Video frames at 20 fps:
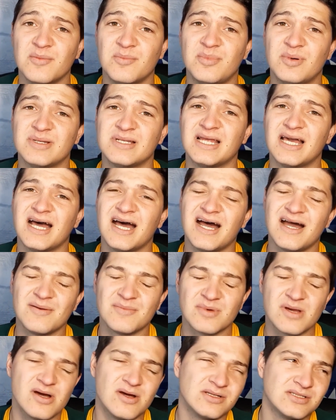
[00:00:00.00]
but
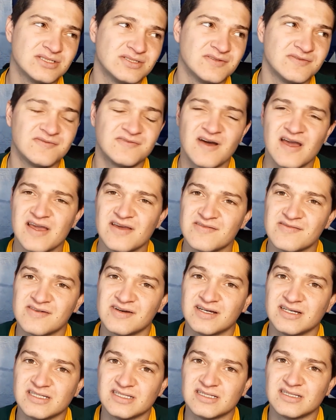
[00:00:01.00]
I'm going to
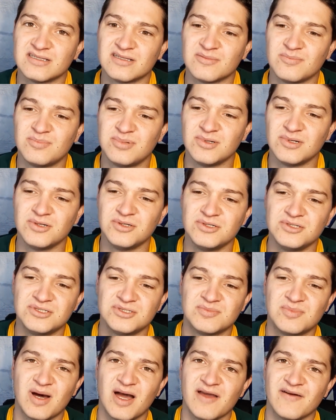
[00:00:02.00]
favor the Blues
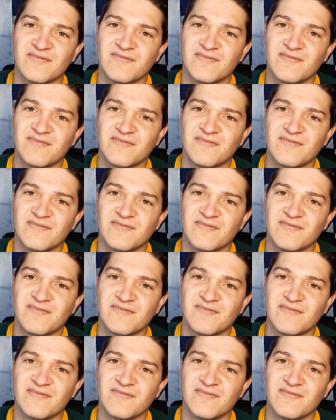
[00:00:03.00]
by